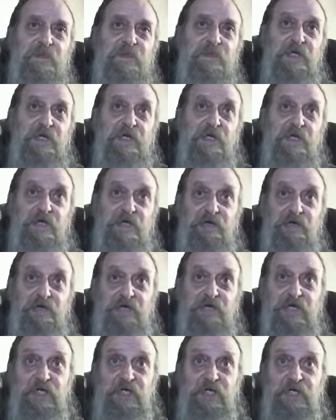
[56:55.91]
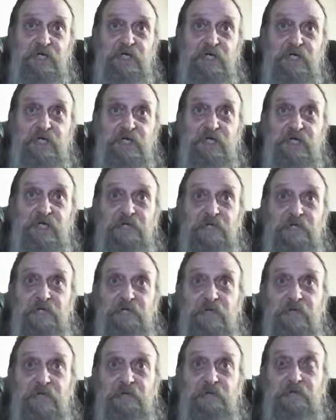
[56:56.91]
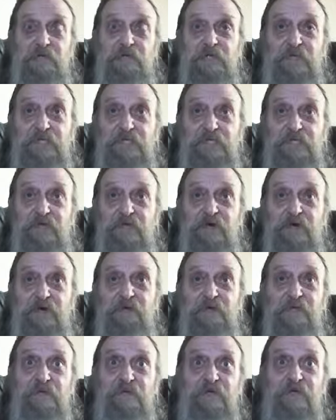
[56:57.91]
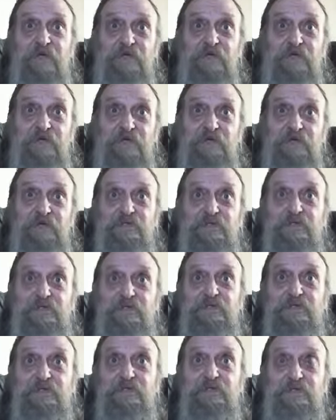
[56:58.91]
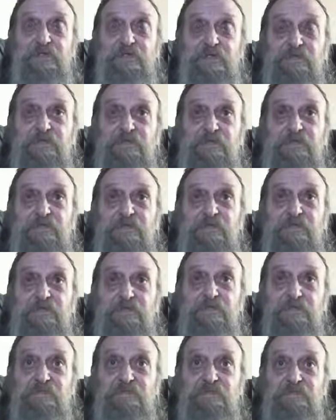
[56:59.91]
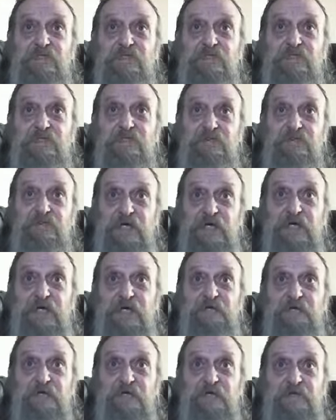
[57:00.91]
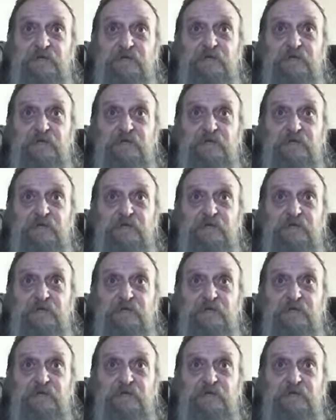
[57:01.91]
and learning, and they will be taught by those who do have it.